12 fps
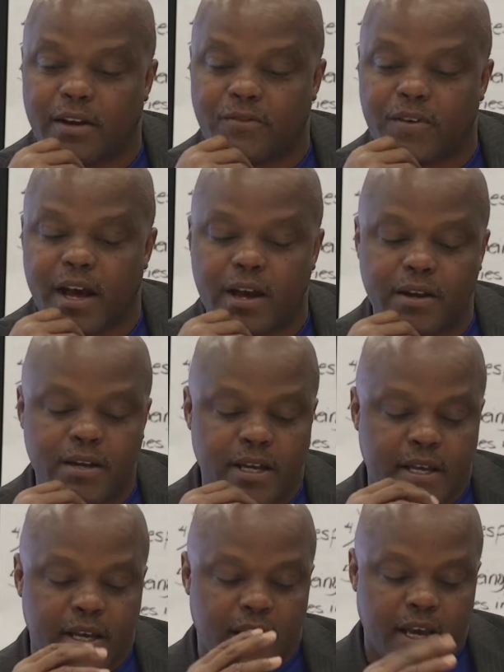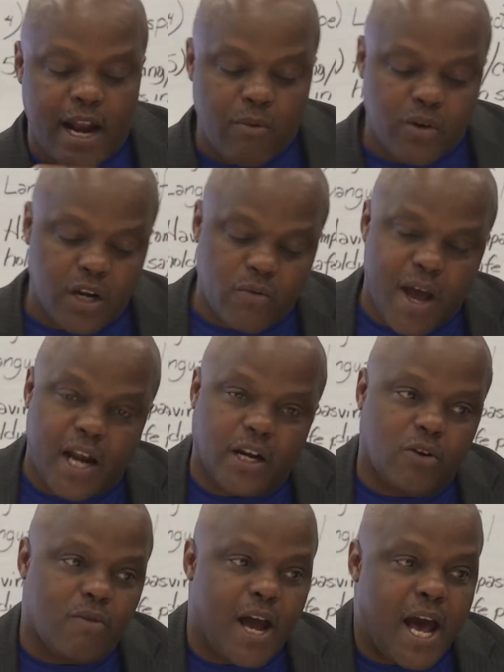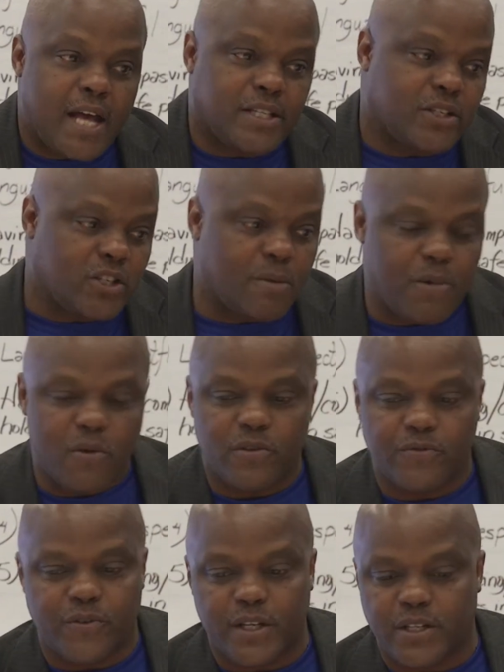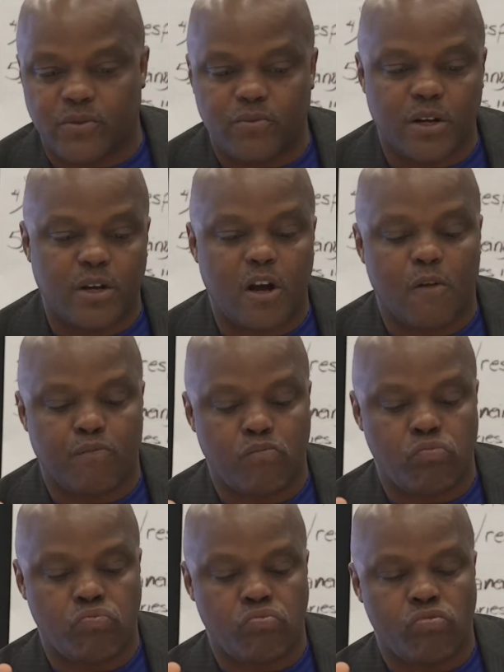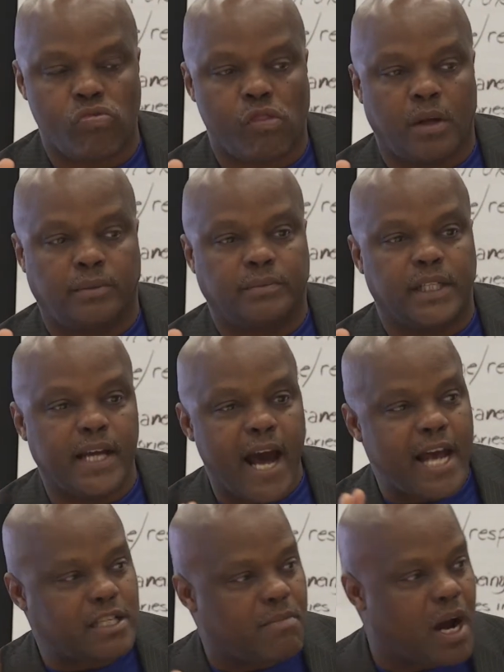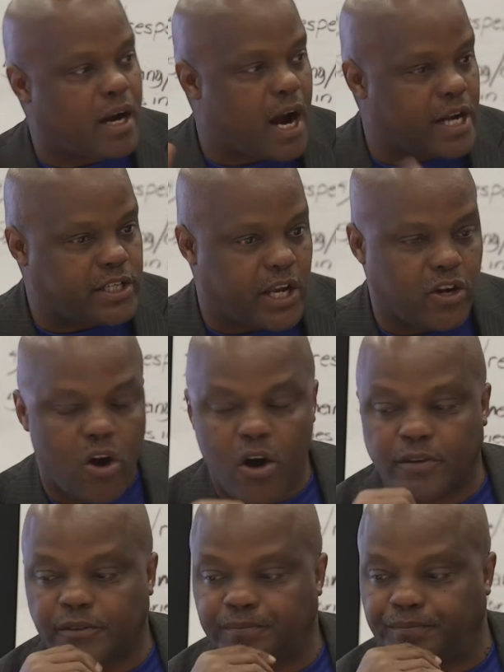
fire, and I run around the garage and jump over a fence and run off. The guys in my car take off.